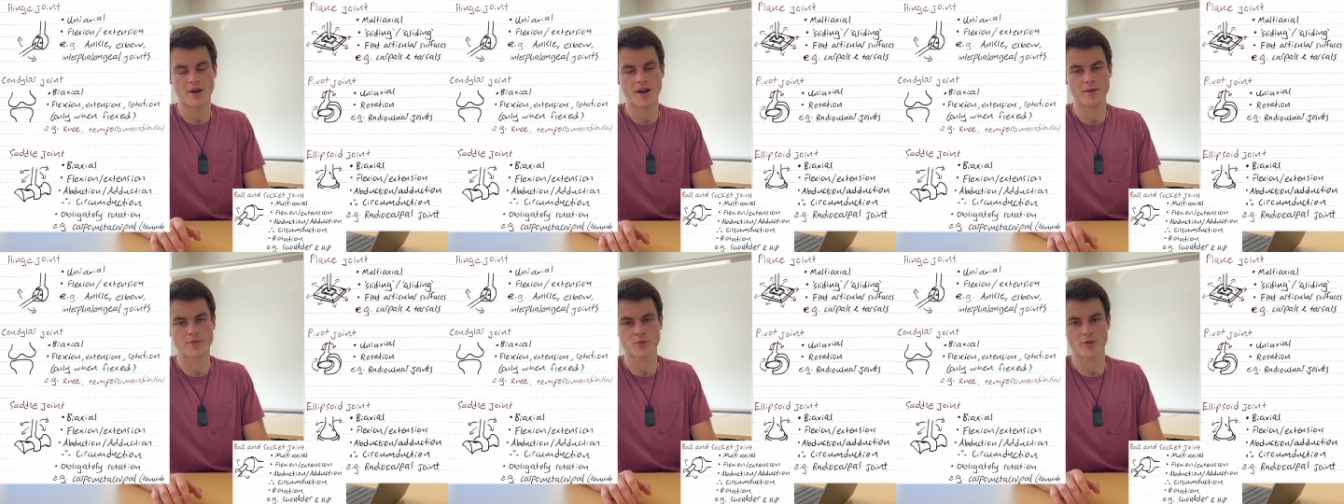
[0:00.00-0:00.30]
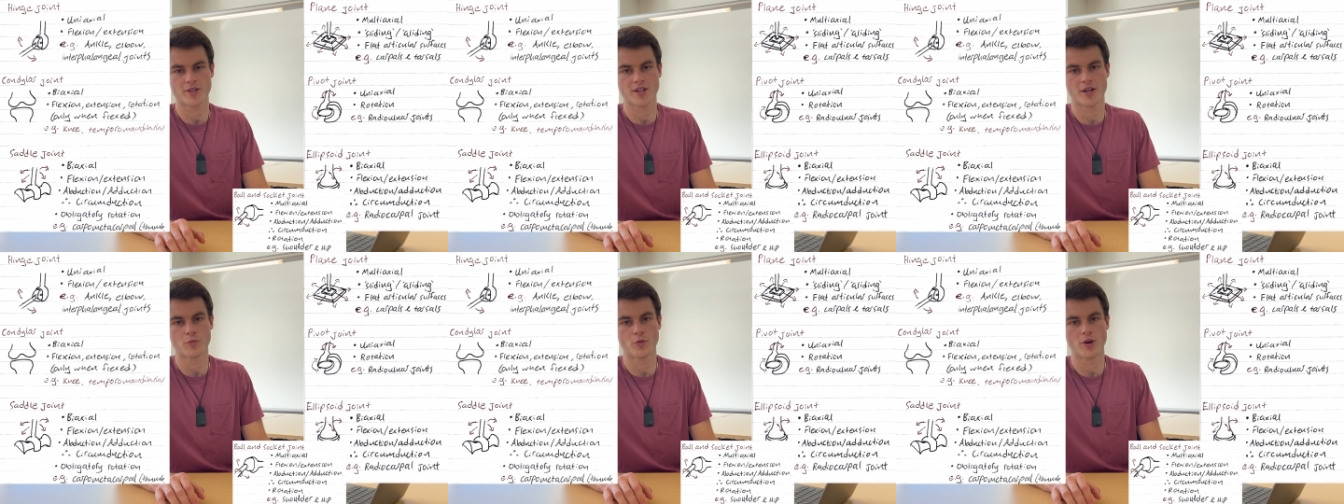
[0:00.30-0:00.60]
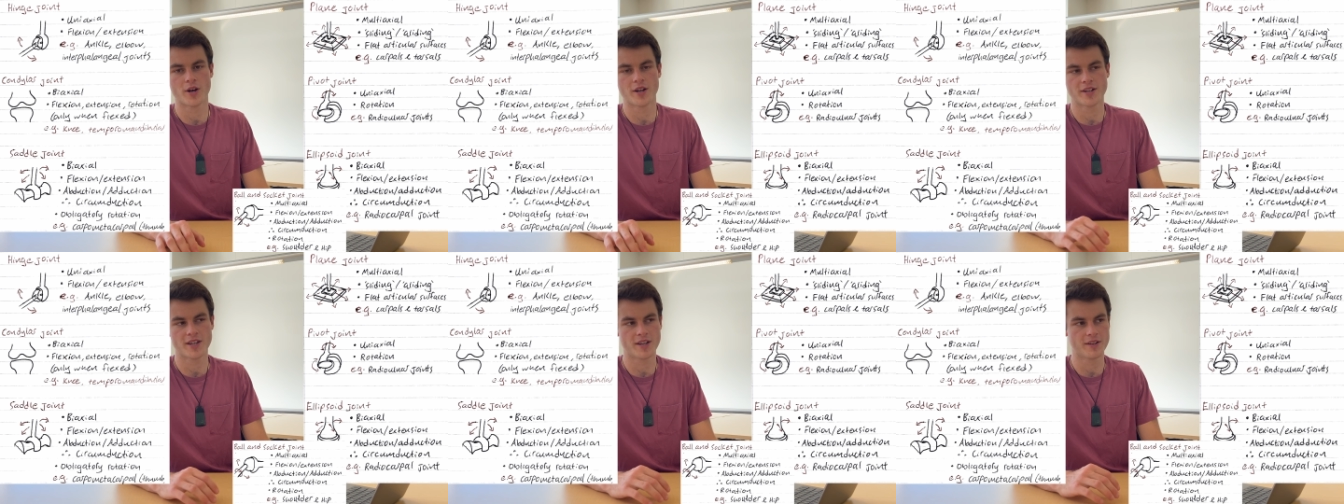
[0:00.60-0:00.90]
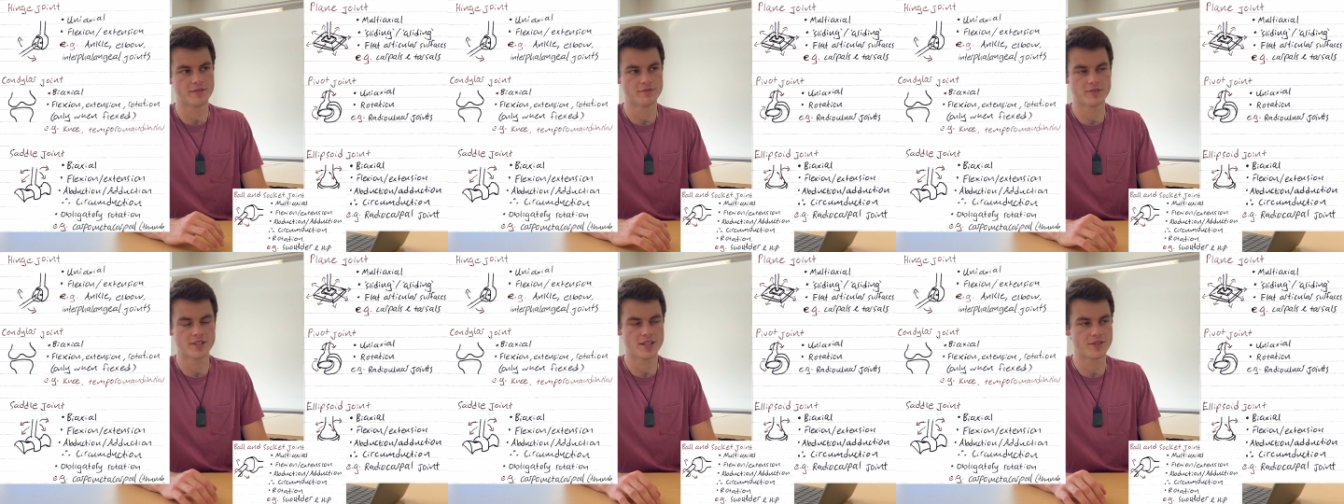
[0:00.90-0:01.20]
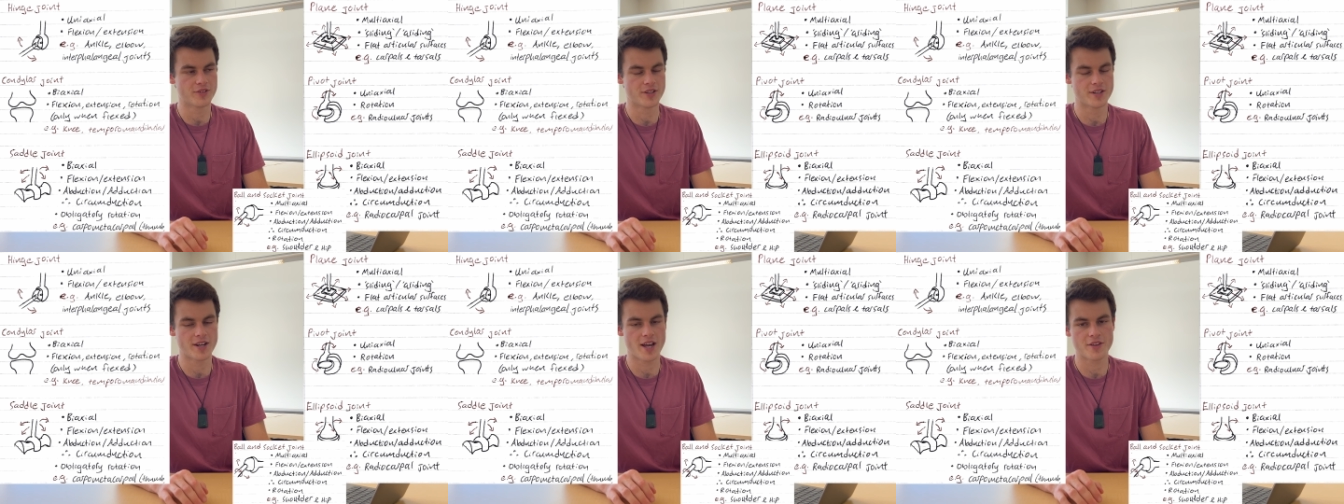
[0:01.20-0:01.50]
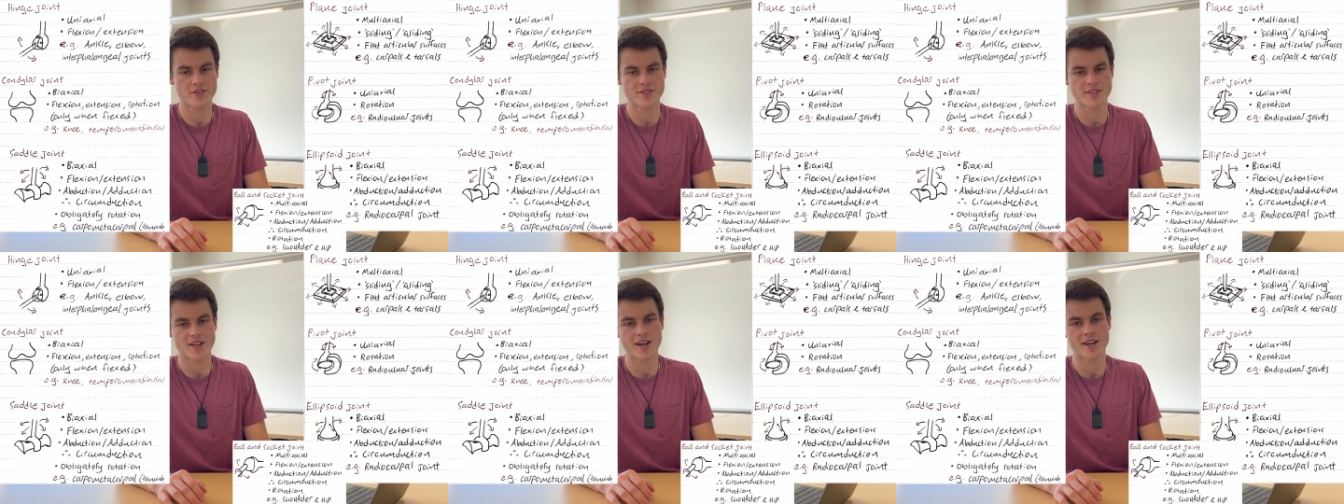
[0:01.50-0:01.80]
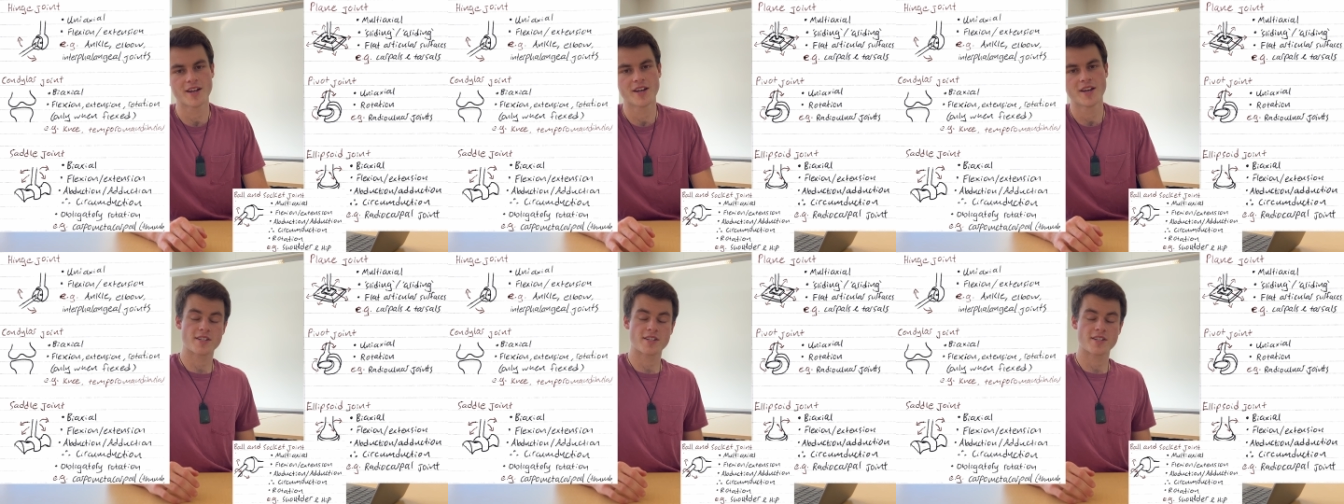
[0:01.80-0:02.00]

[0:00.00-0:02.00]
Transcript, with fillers: HUBS 191 and even in HealthSci.